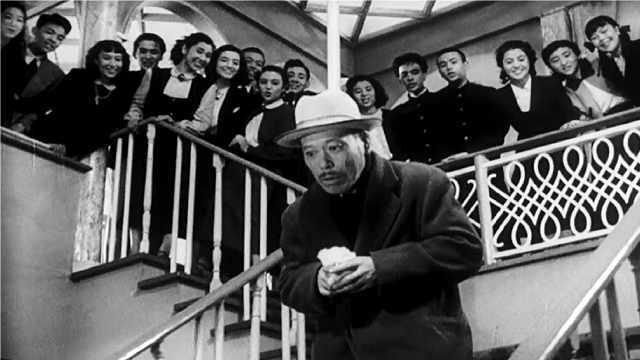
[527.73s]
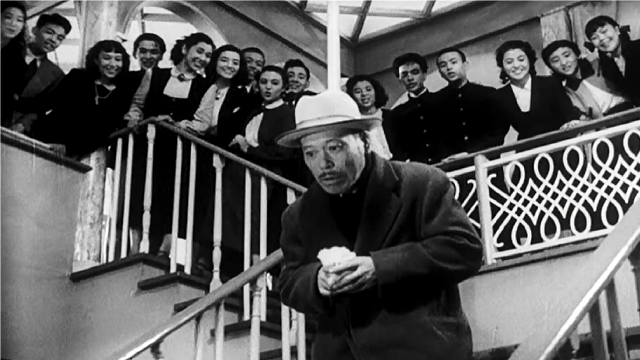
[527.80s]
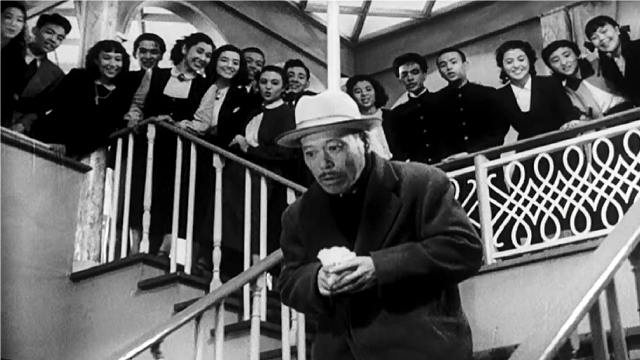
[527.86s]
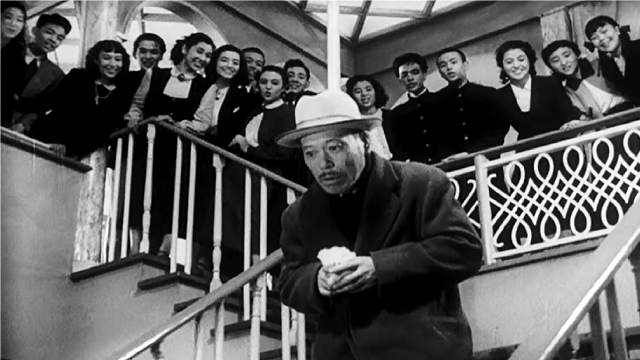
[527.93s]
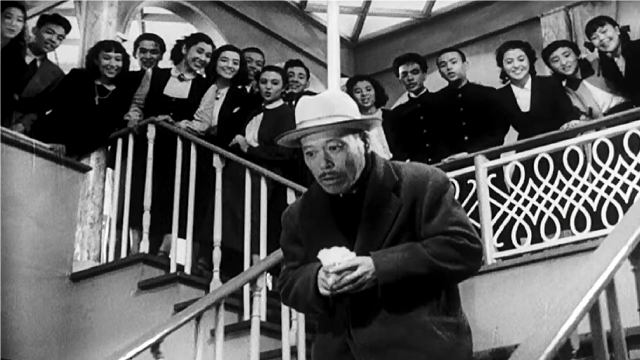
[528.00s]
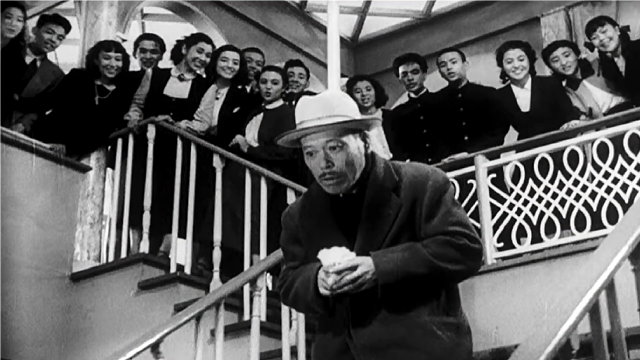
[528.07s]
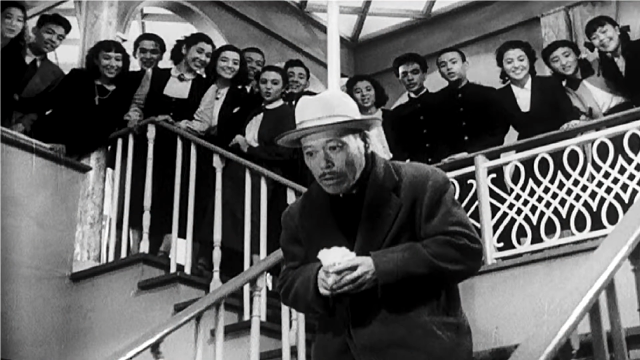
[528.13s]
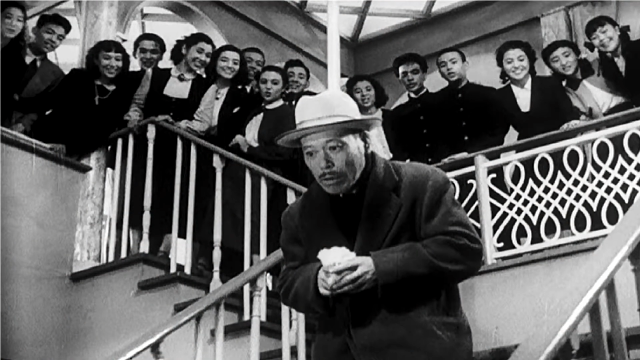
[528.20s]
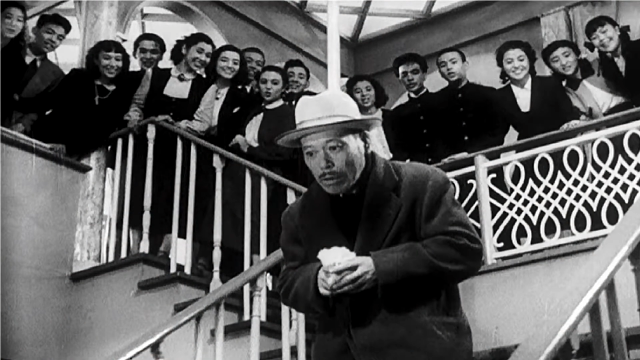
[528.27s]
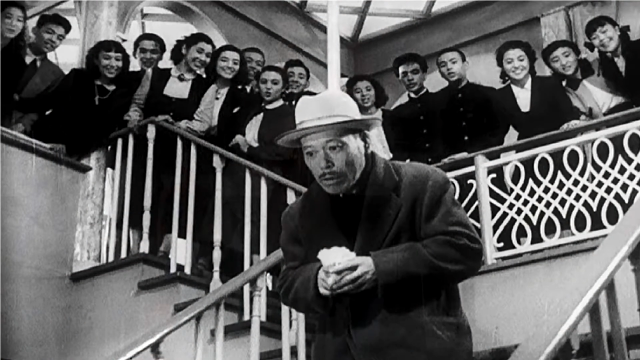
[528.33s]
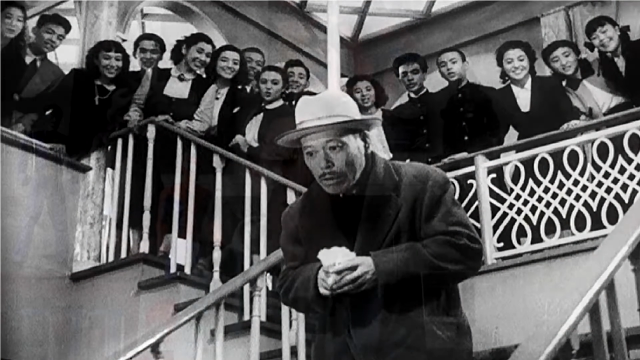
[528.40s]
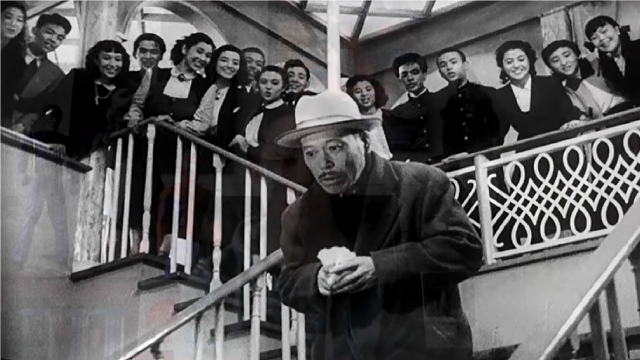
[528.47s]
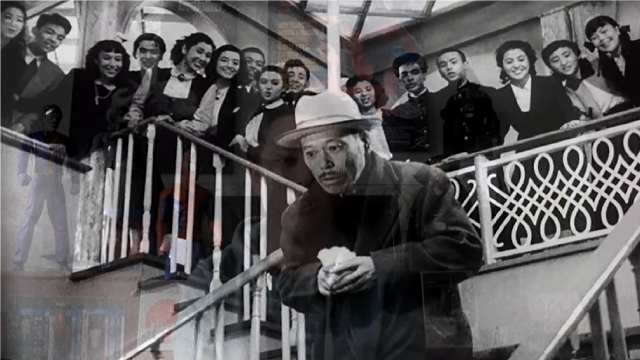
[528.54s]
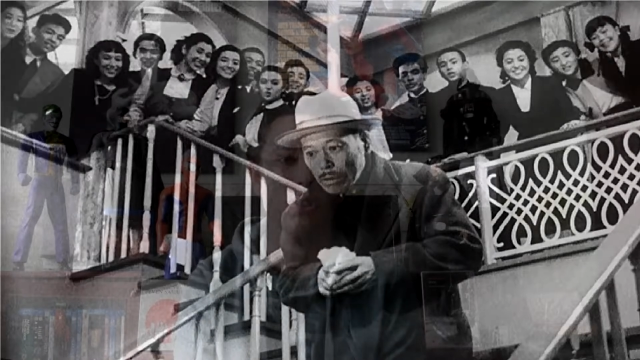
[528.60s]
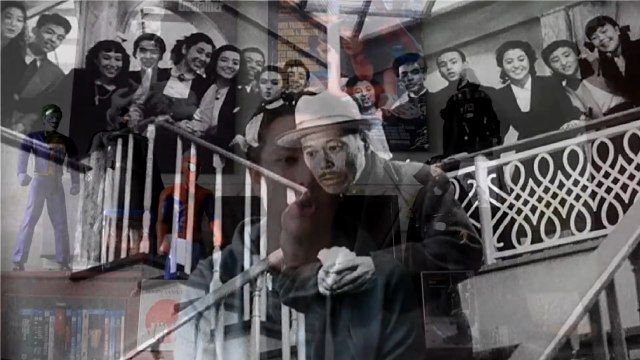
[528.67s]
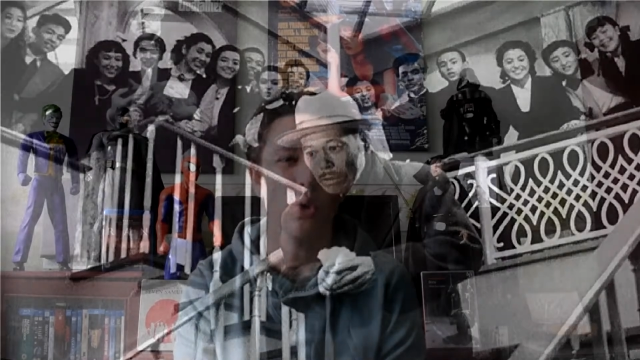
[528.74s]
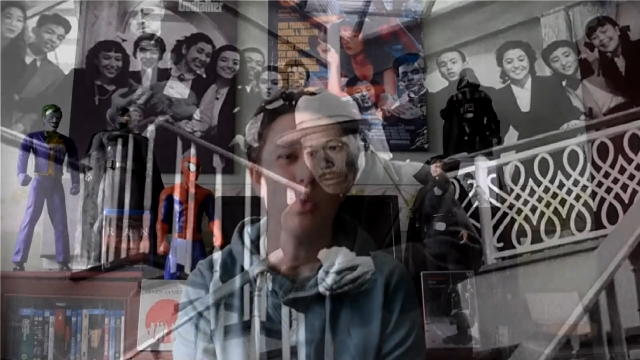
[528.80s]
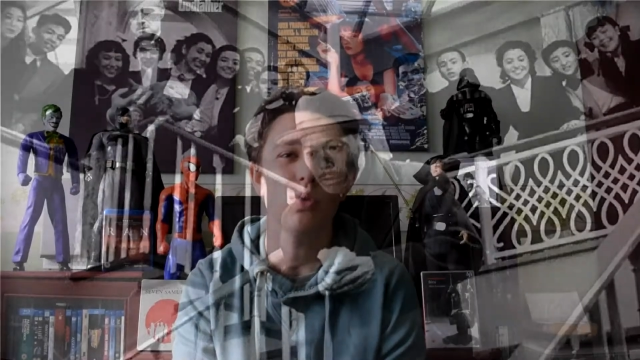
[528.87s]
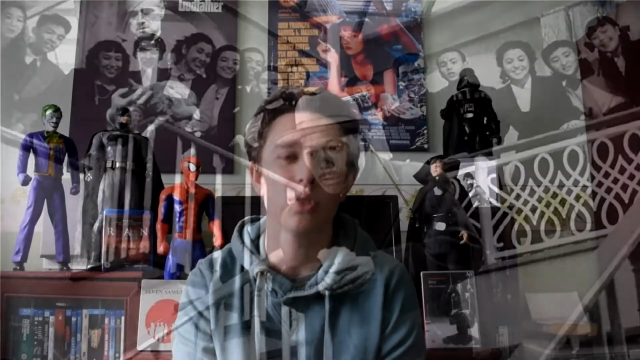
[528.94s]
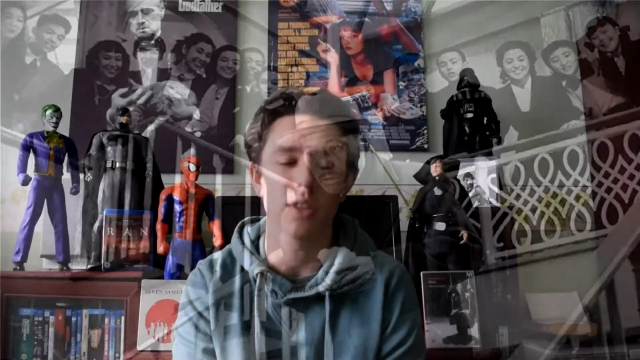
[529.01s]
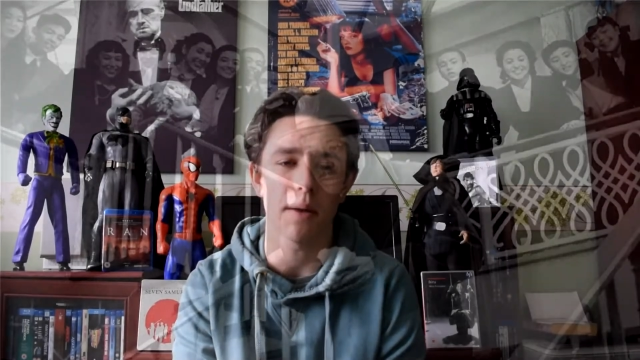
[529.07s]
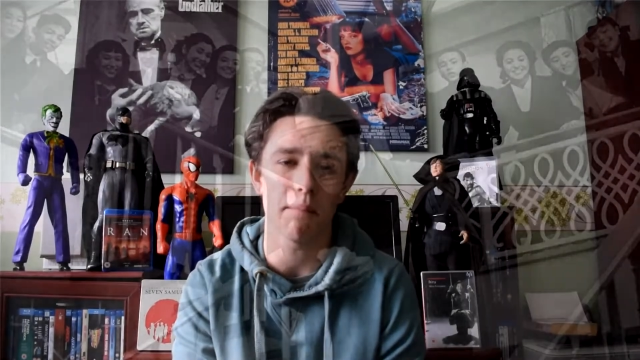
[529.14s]
and he can still
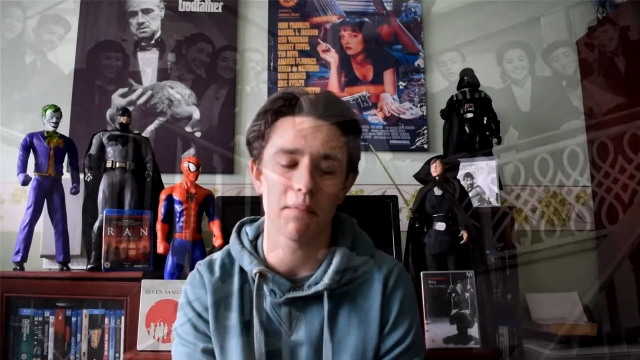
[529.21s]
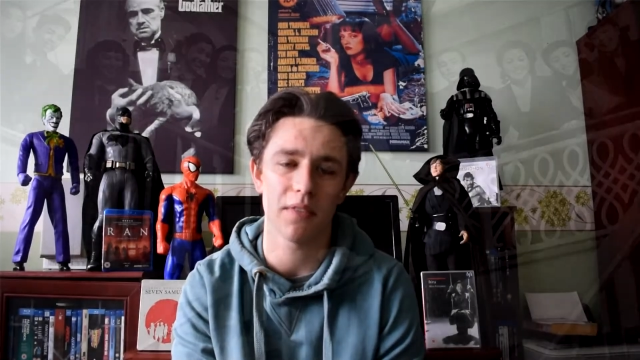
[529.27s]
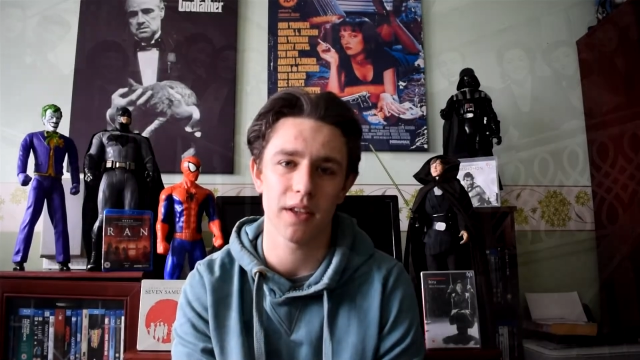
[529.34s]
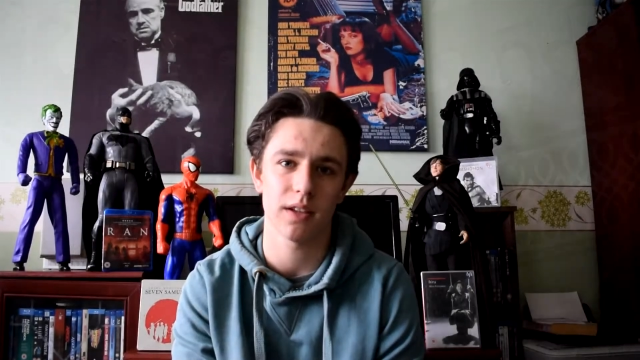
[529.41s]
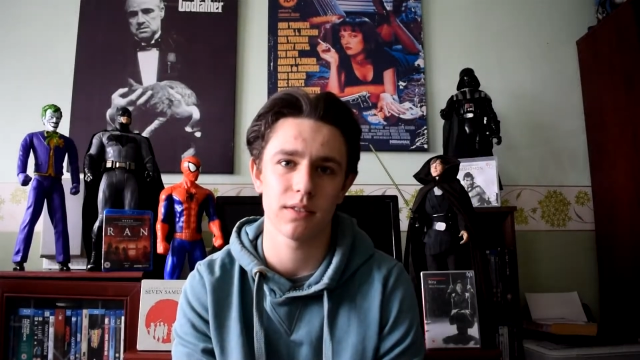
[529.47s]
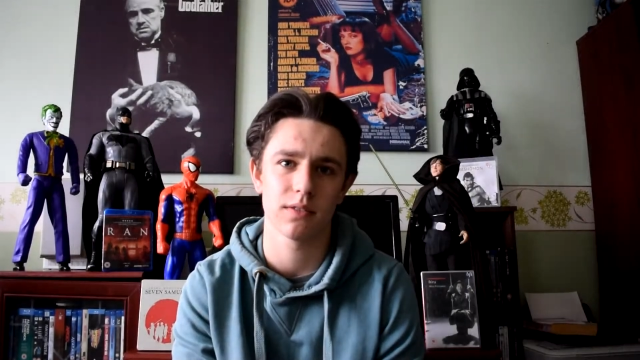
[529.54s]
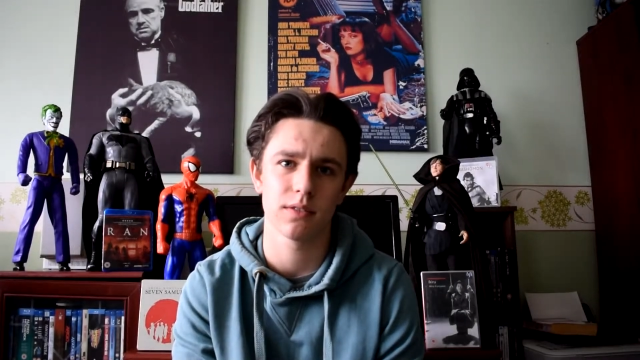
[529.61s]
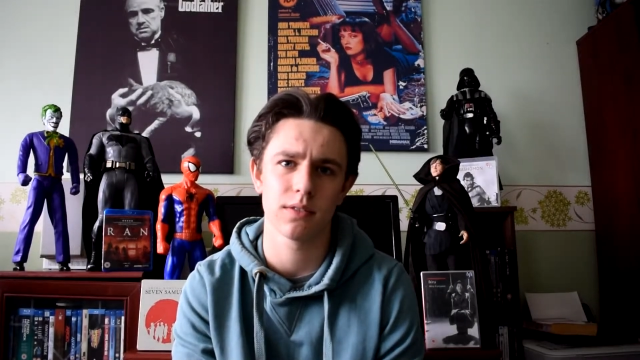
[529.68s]
do something.